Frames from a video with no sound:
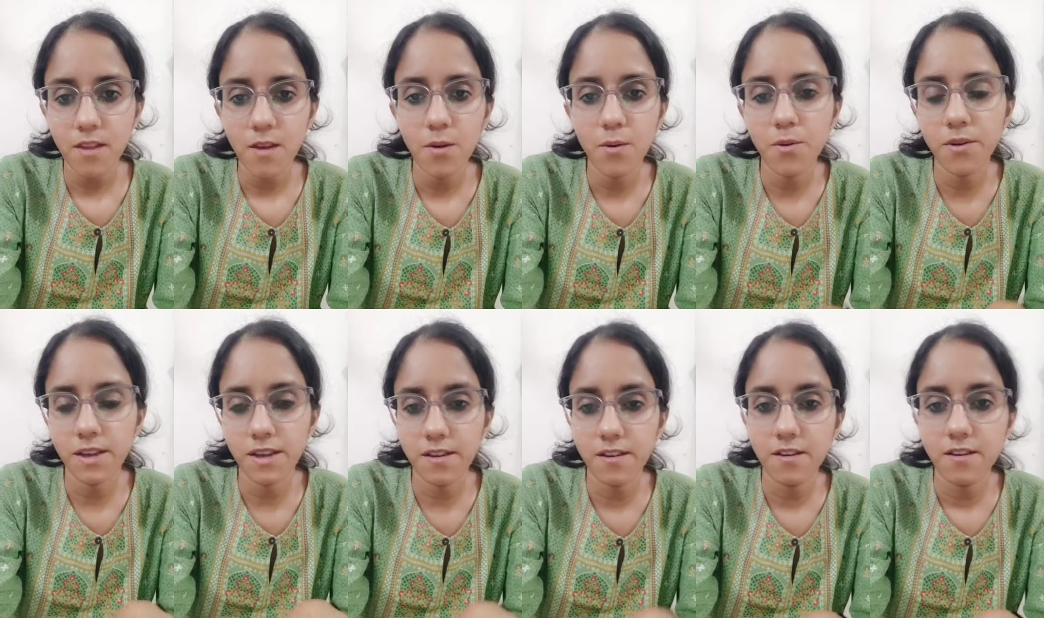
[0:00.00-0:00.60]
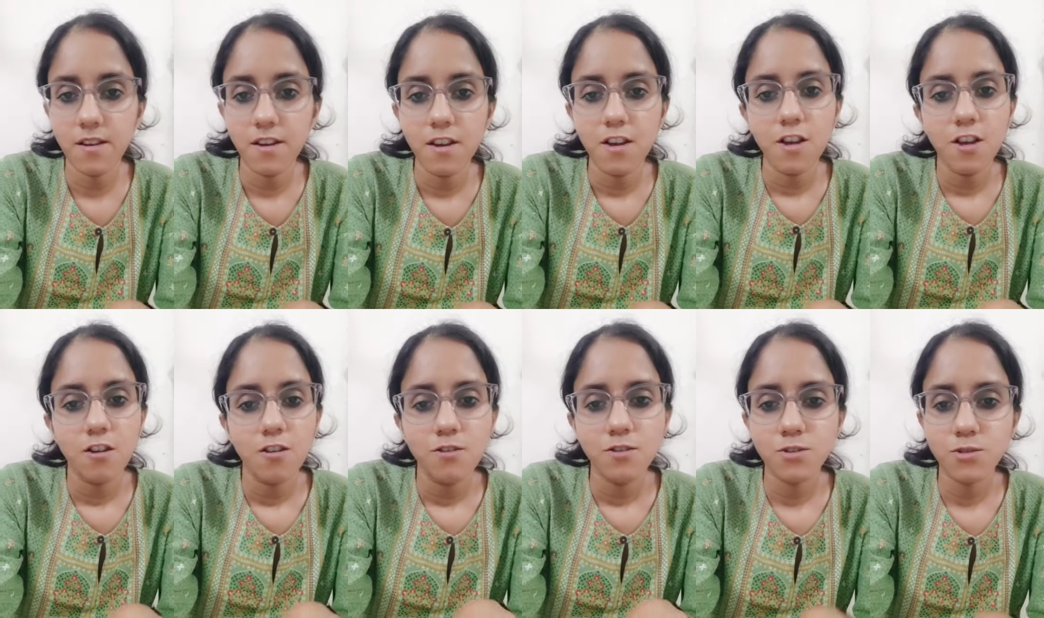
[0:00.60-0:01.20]
Okay,
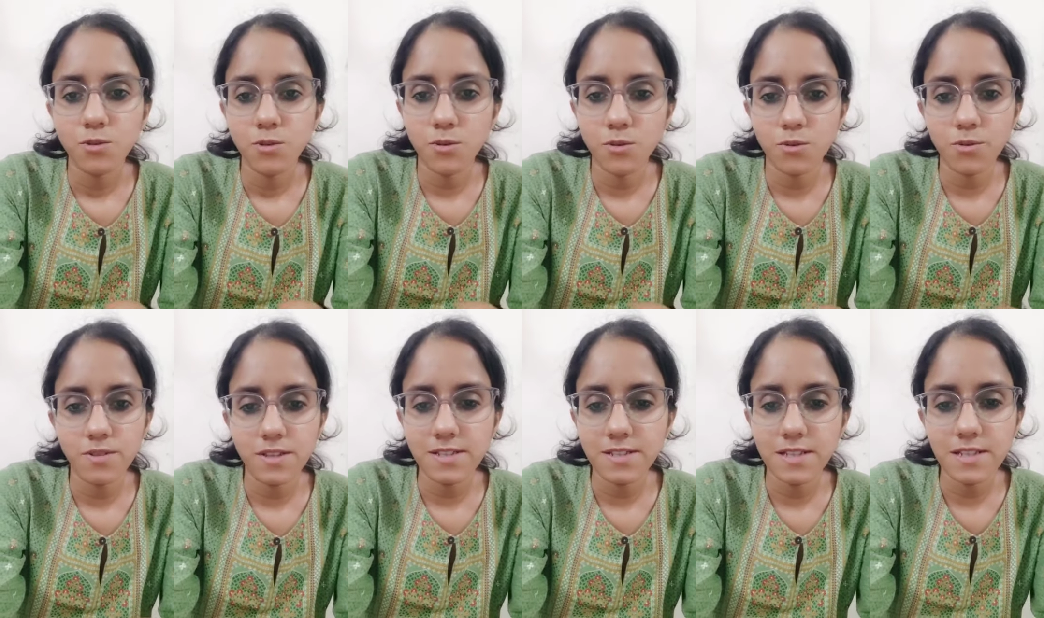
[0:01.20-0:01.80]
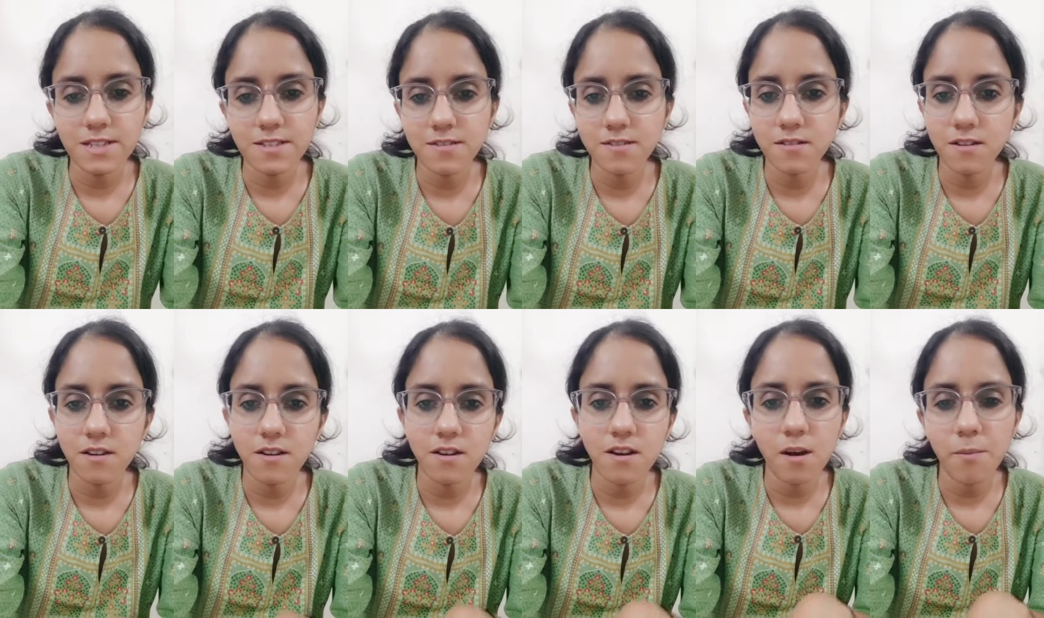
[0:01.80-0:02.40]
so this is
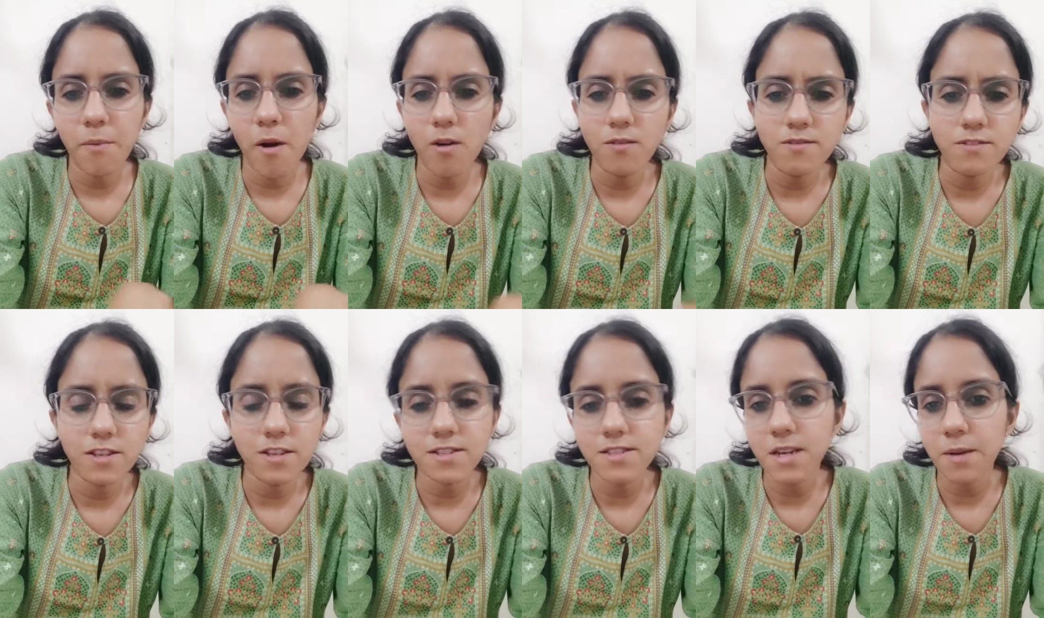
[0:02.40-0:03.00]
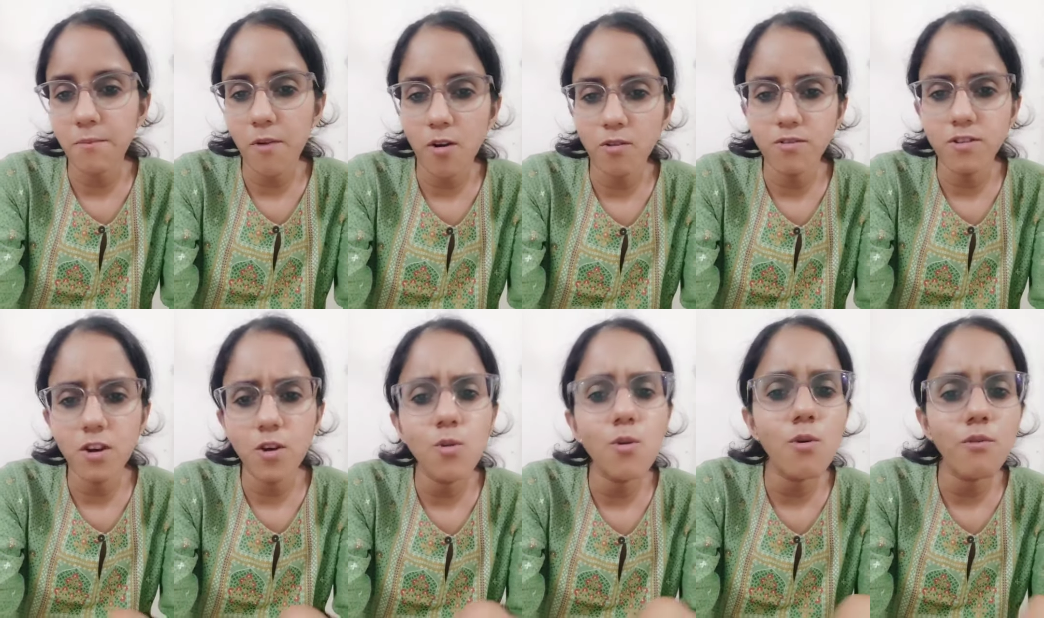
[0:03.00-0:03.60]
just about
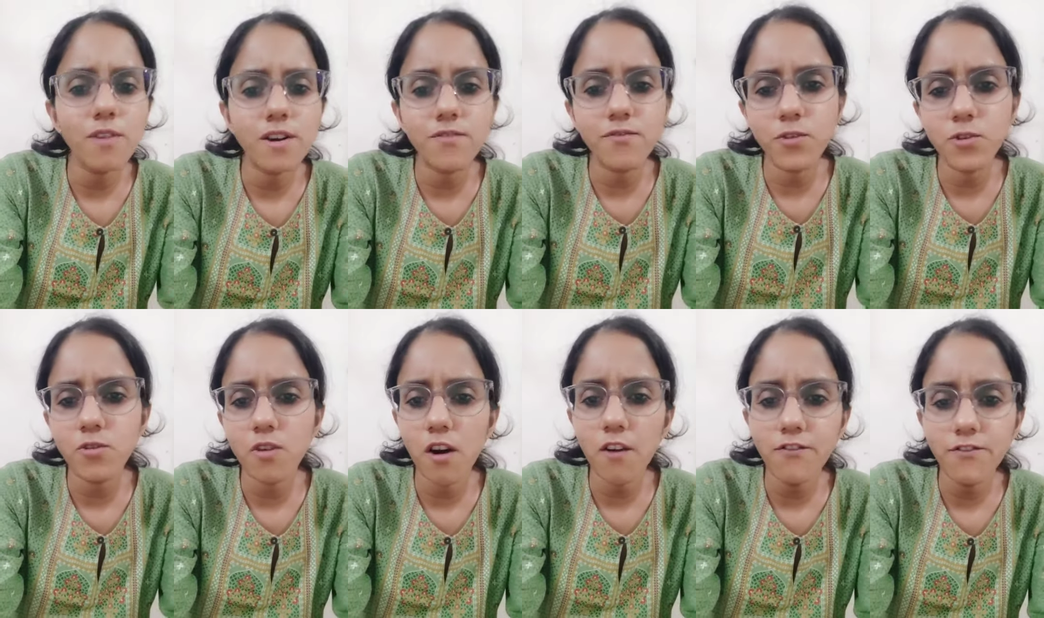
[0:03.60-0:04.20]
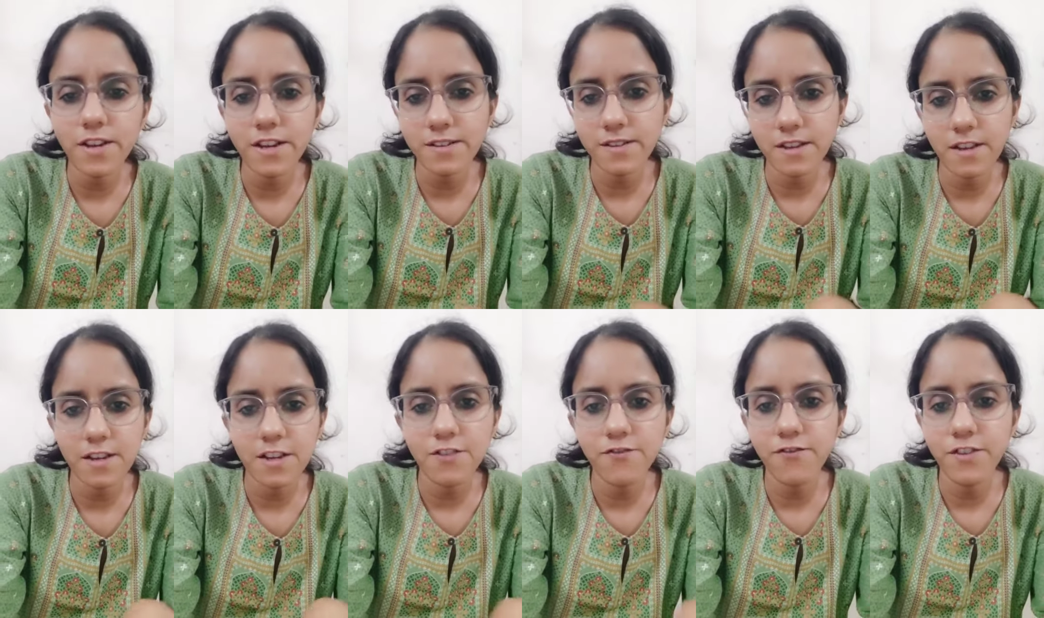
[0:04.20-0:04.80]
the overview of
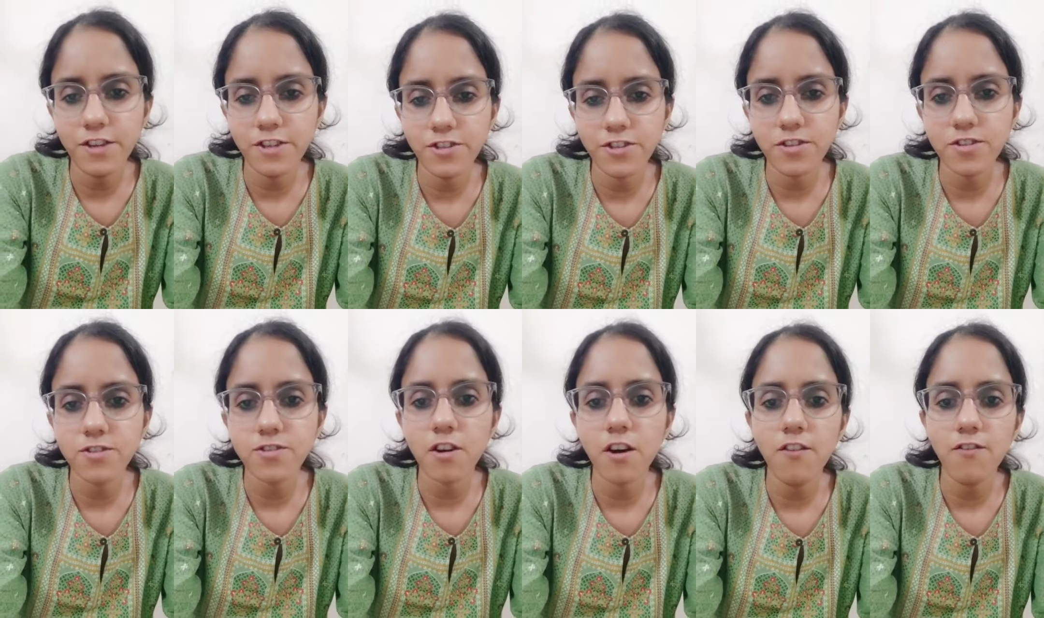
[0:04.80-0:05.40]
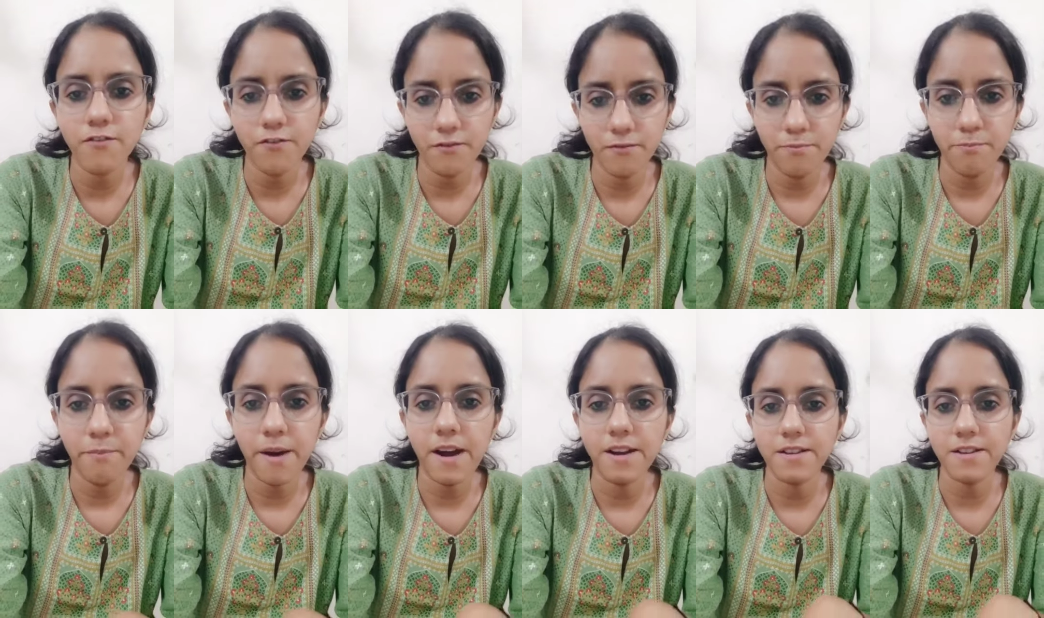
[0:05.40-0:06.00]
clinical features of
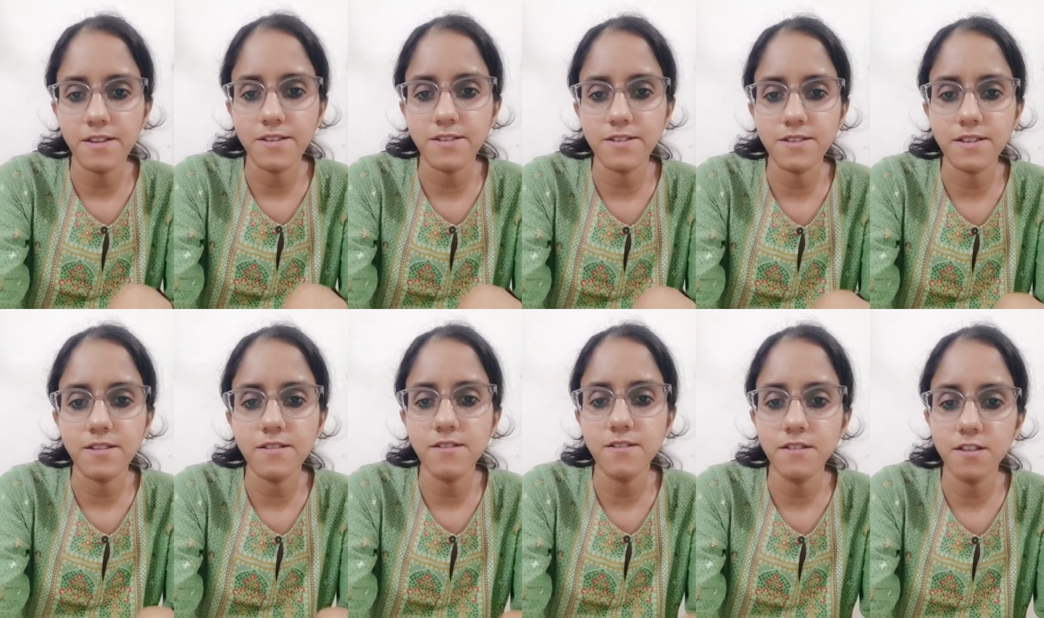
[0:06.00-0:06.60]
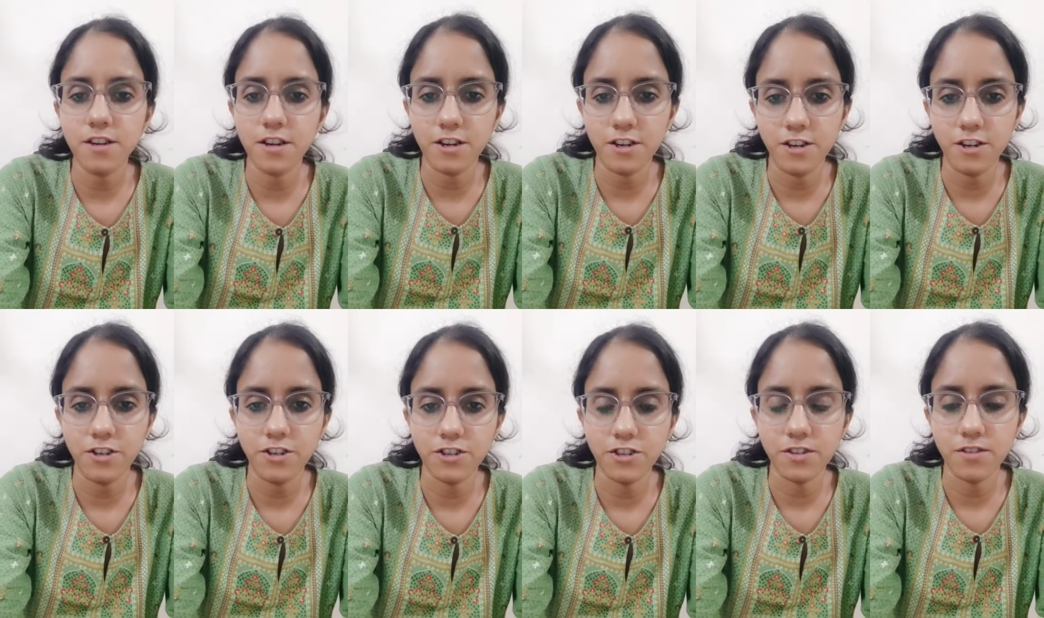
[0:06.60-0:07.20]
Parkinson
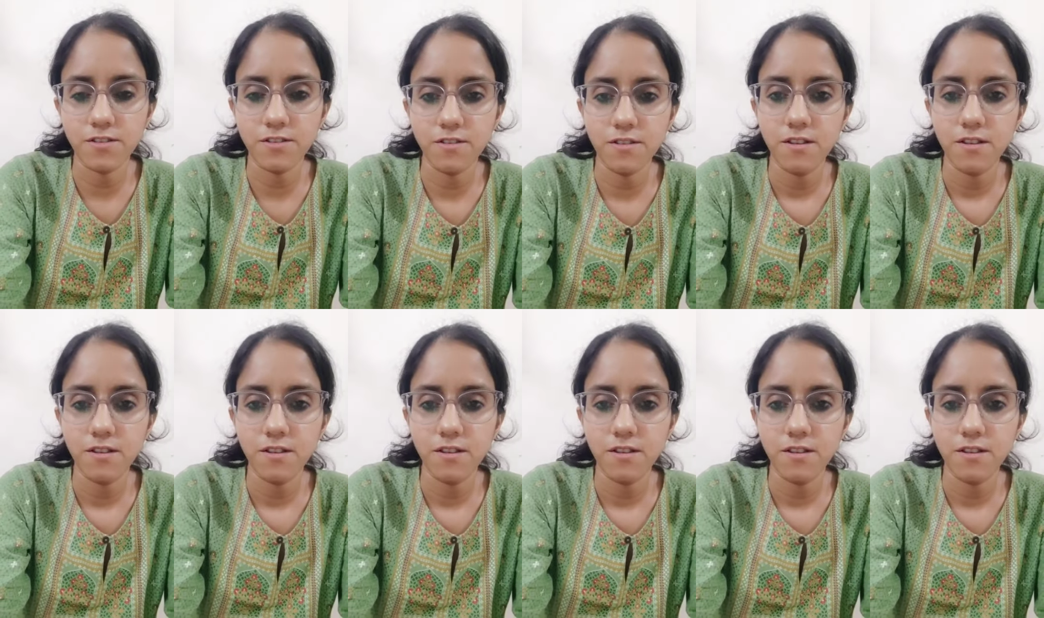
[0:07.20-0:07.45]
condition.